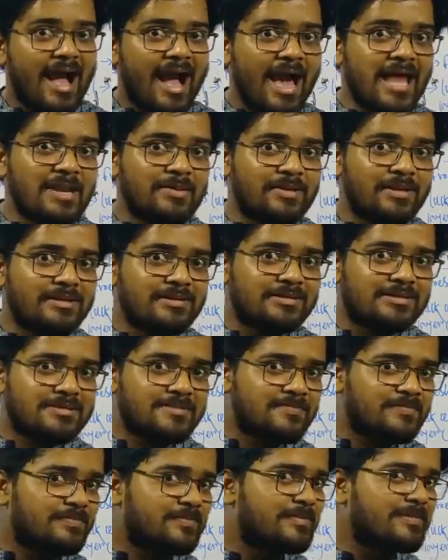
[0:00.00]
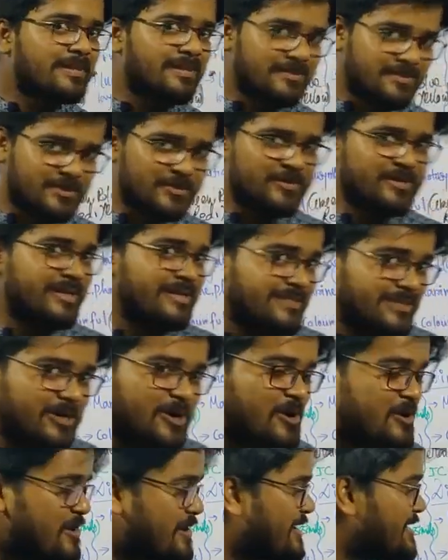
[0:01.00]
animals. So there is a
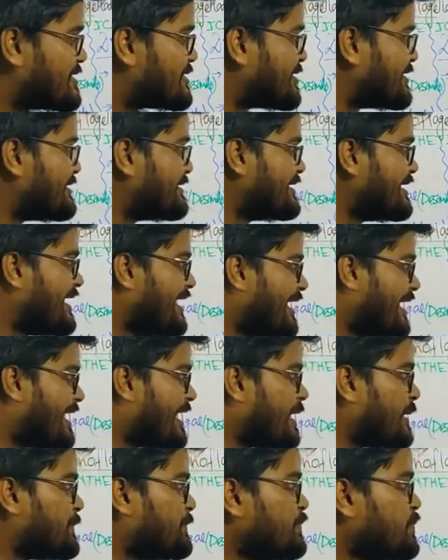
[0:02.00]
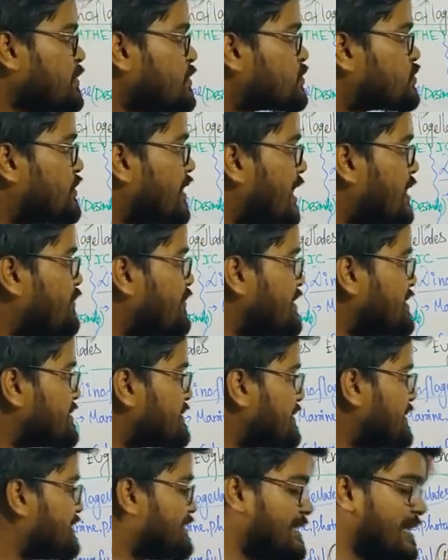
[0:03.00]
contradiction again. So that
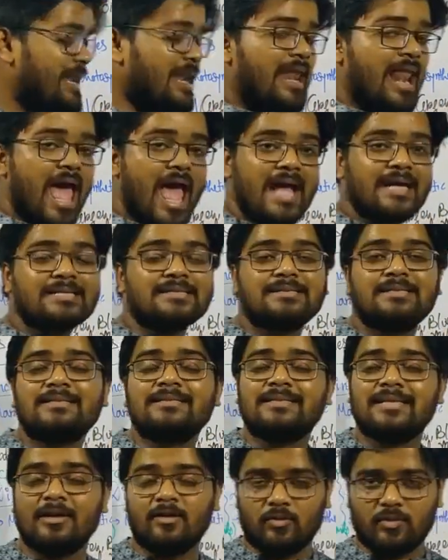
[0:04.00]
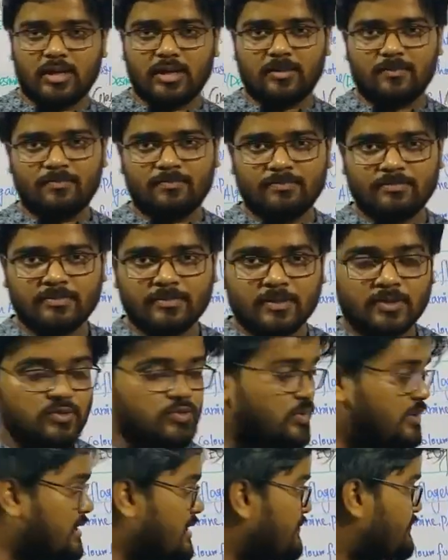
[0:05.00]
means they lacks the cell wall.
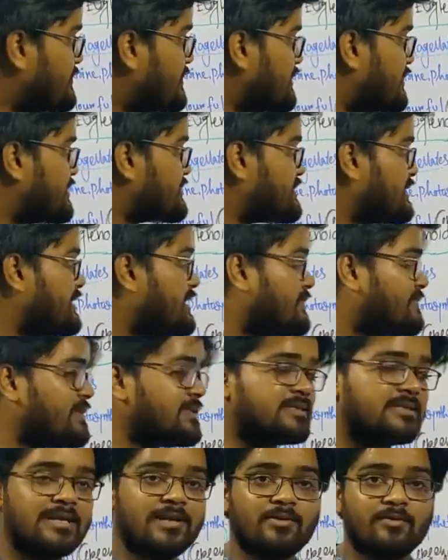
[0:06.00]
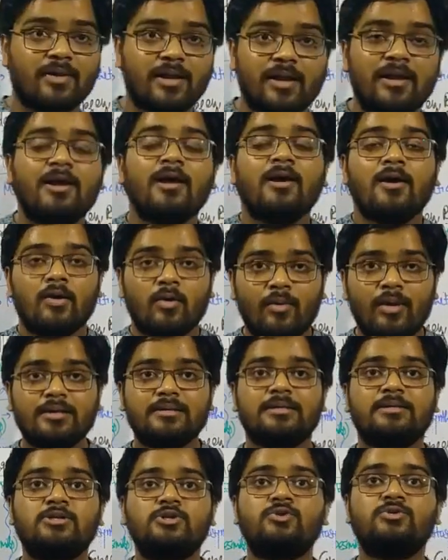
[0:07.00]
So if they doesn't have the cell wall,
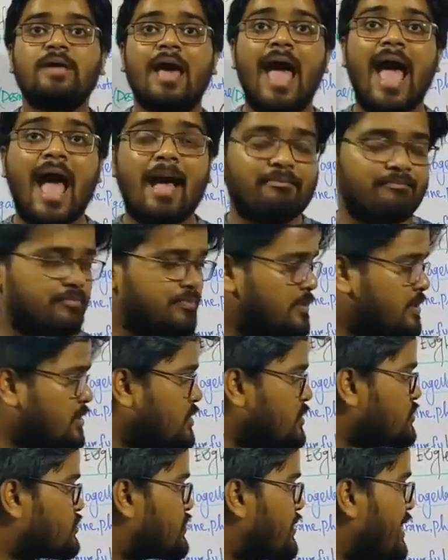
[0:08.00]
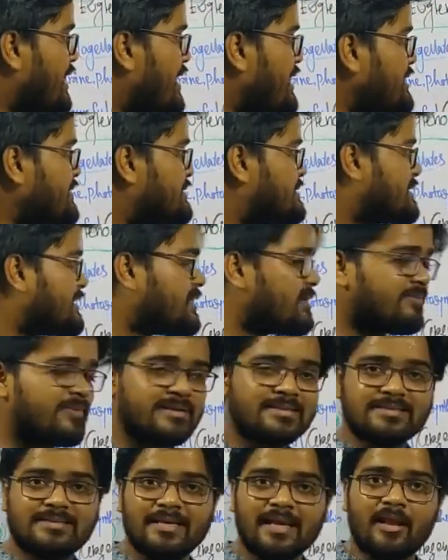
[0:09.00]
what they should have? So instead of
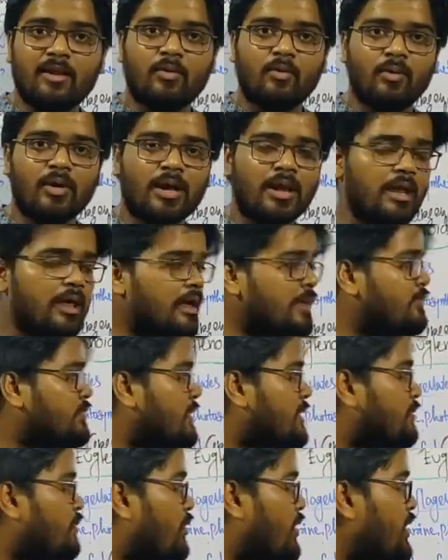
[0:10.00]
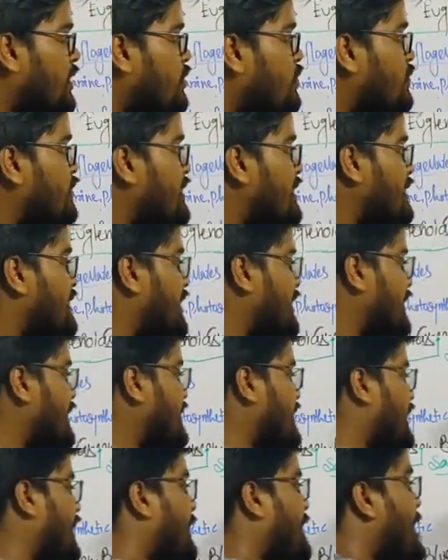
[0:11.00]
the cell wall in their body, we are
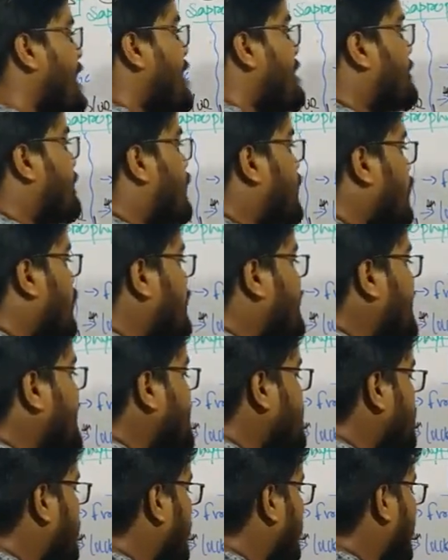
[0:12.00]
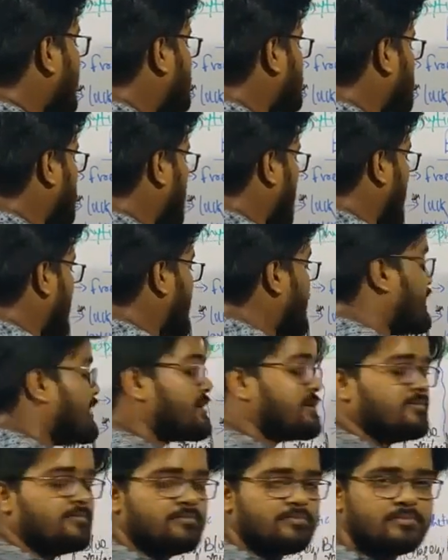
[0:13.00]
getting a protein-rich
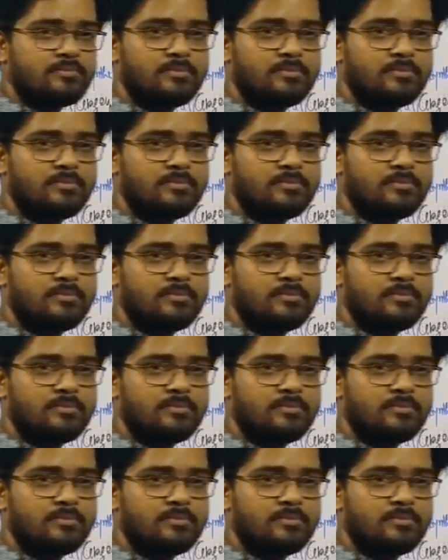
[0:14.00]
layer.